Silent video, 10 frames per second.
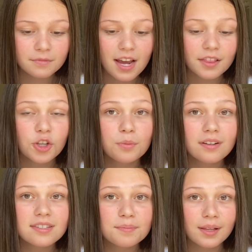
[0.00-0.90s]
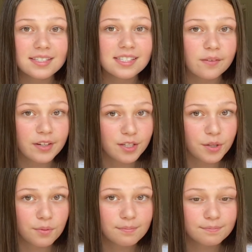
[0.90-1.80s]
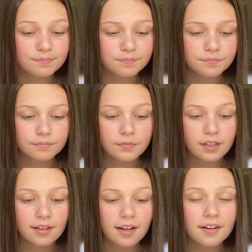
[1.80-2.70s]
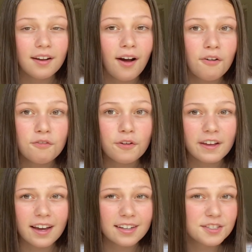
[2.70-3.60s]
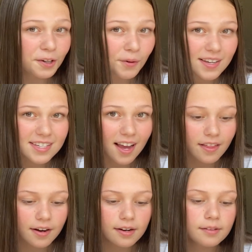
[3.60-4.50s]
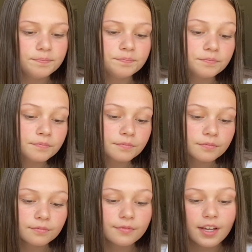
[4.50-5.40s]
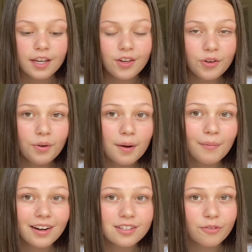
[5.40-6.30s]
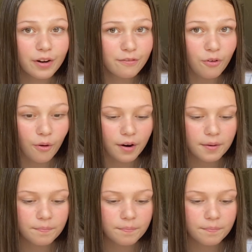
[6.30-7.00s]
and luminance plus 72. Now for the kind of turquoise color, hue -44,